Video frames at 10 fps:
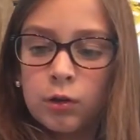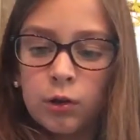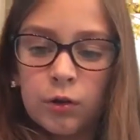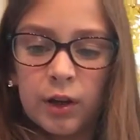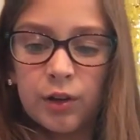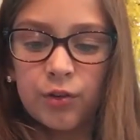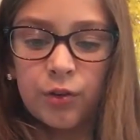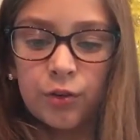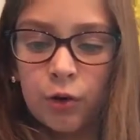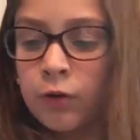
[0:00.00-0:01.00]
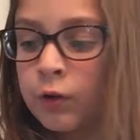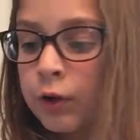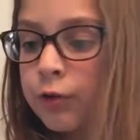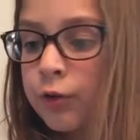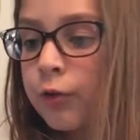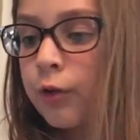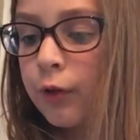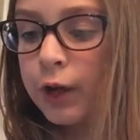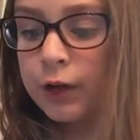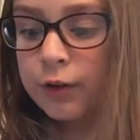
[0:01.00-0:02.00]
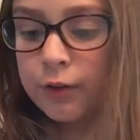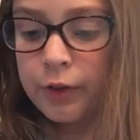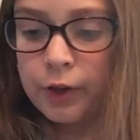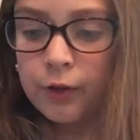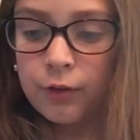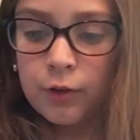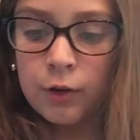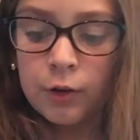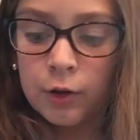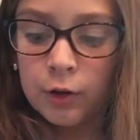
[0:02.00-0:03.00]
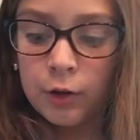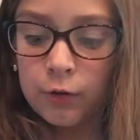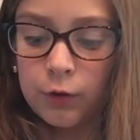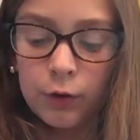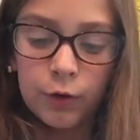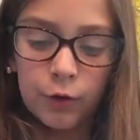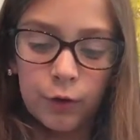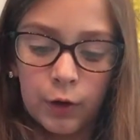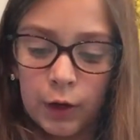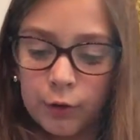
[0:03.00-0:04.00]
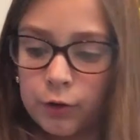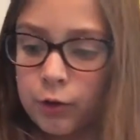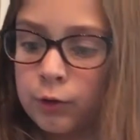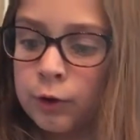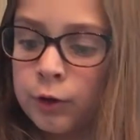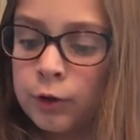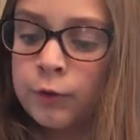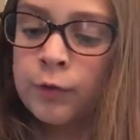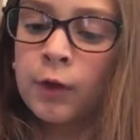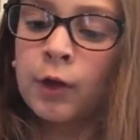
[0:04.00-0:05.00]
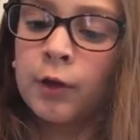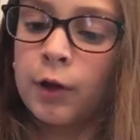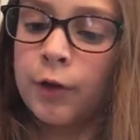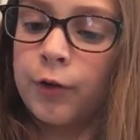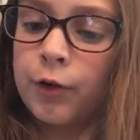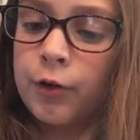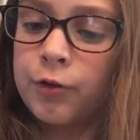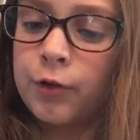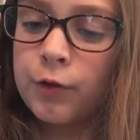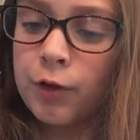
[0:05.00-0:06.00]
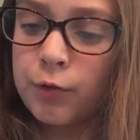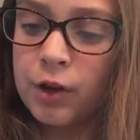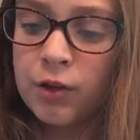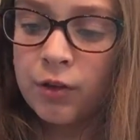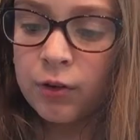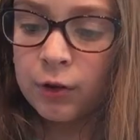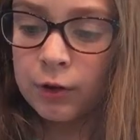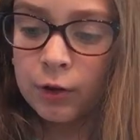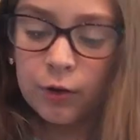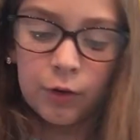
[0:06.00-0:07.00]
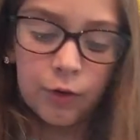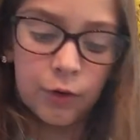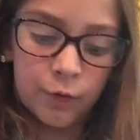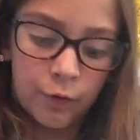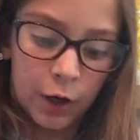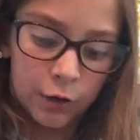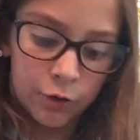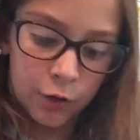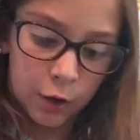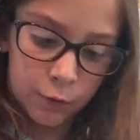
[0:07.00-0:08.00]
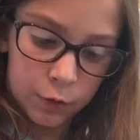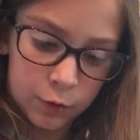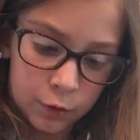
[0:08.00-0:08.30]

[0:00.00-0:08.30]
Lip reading: Okay, if you don't want to do the legs things, you really don't have to. Now I'm going to trim this piece because it's in bad shape.